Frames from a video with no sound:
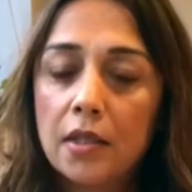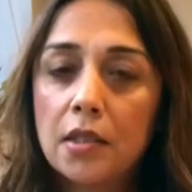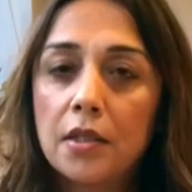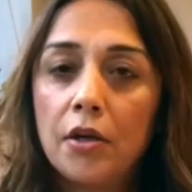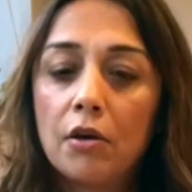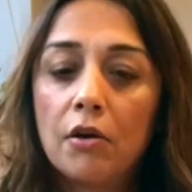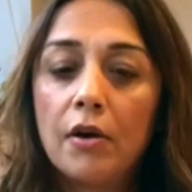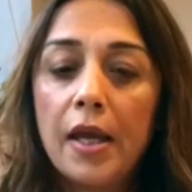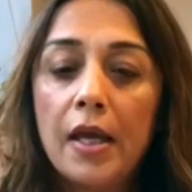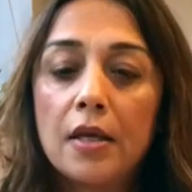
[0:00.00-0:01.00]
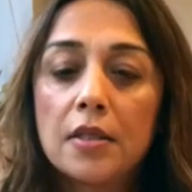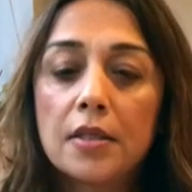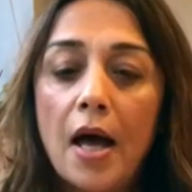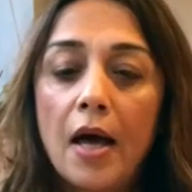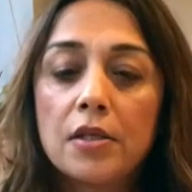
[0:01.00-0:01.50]
this year
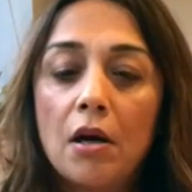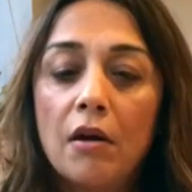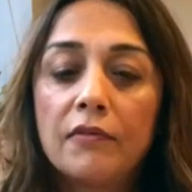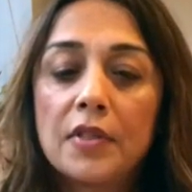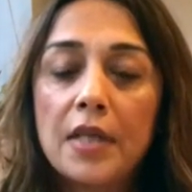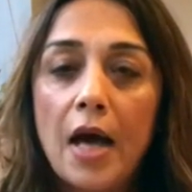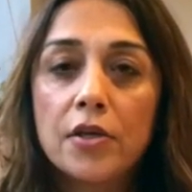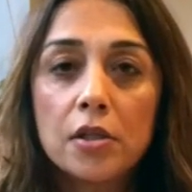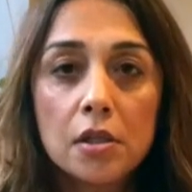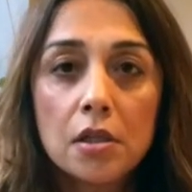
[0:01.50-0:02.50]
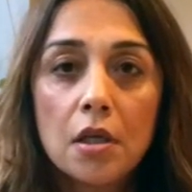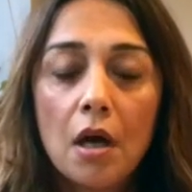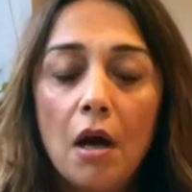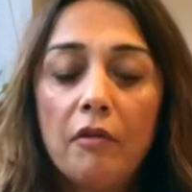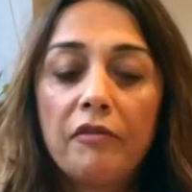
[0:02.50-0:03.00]
is that of Saturn
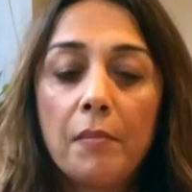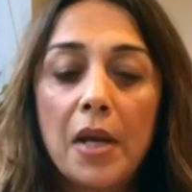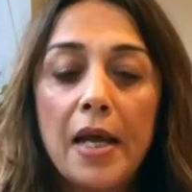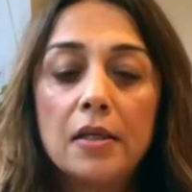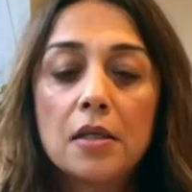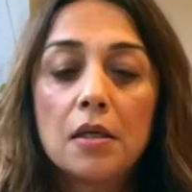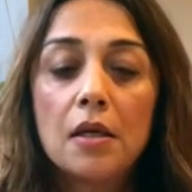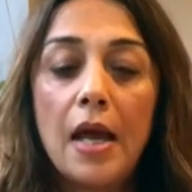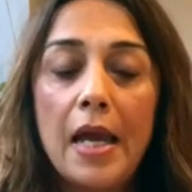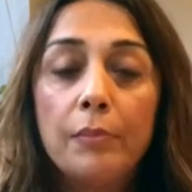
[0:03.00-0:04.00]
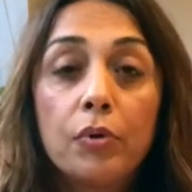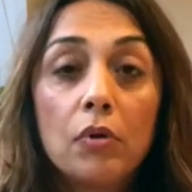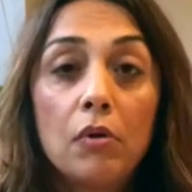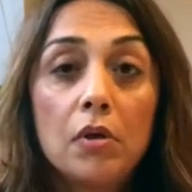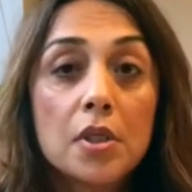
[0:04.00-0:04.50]
from late
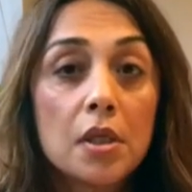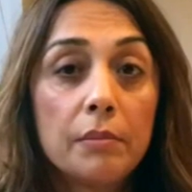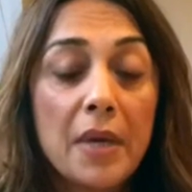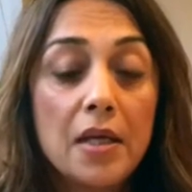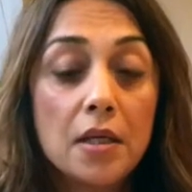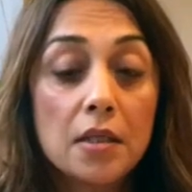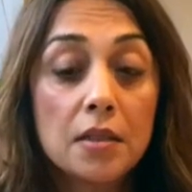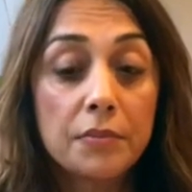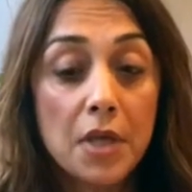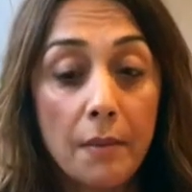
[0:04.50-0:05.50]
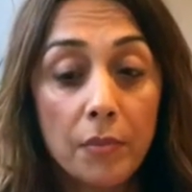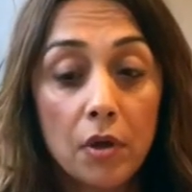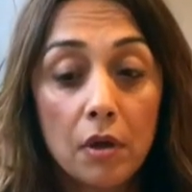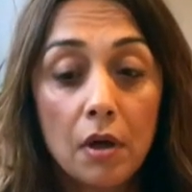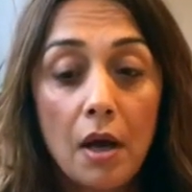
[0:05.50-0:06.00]
April till
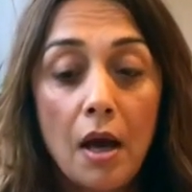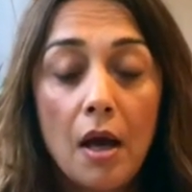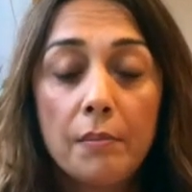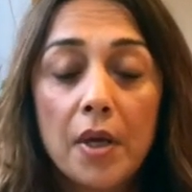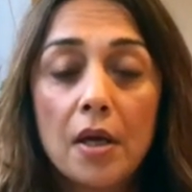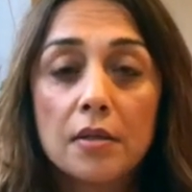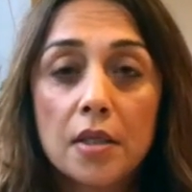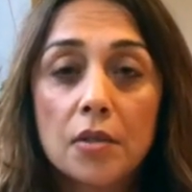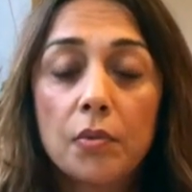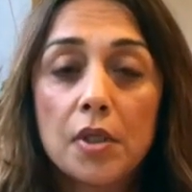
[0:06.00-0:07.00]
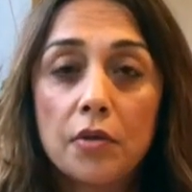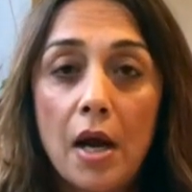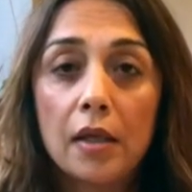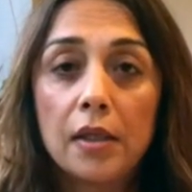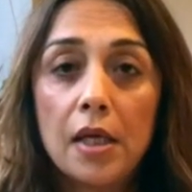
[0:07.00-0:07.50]
mid-September, because this will
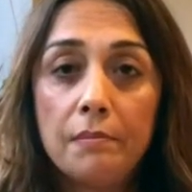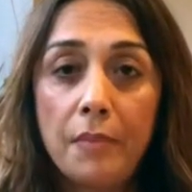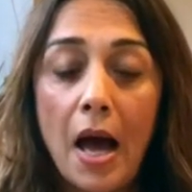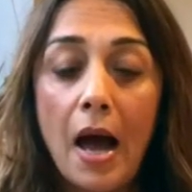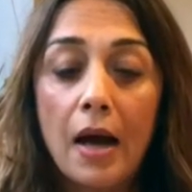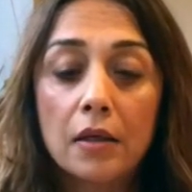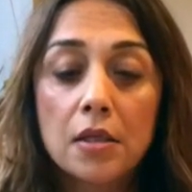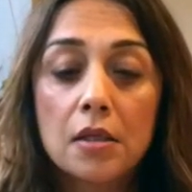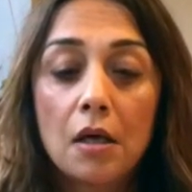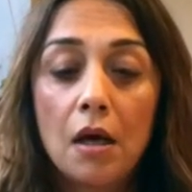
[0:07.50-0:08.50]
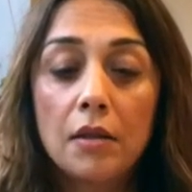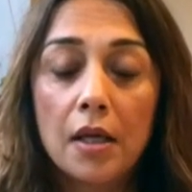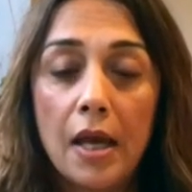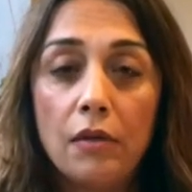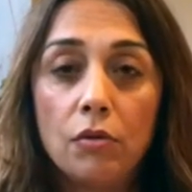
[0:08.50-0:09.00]
directly impact the
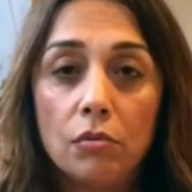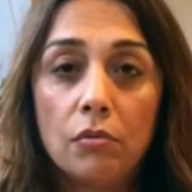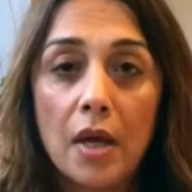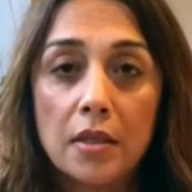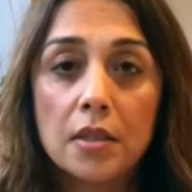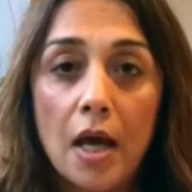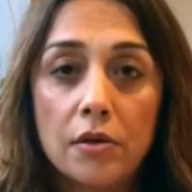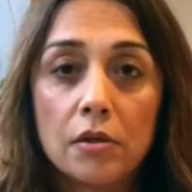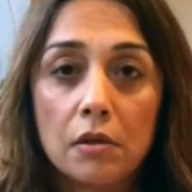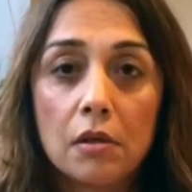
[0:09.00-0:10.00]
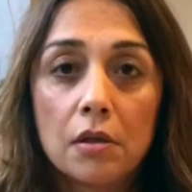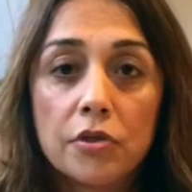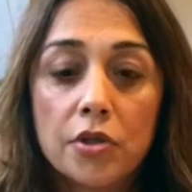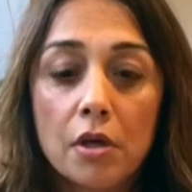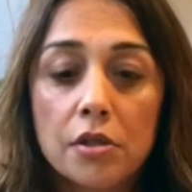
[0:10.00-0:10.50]
Ketu and Saturn
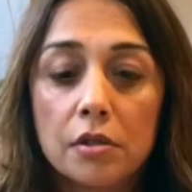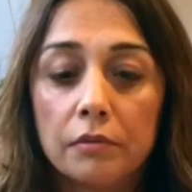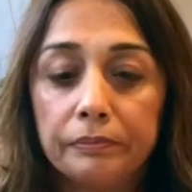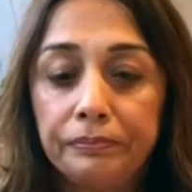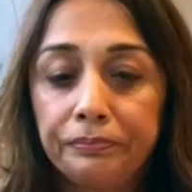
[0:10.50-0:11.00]
conjunction.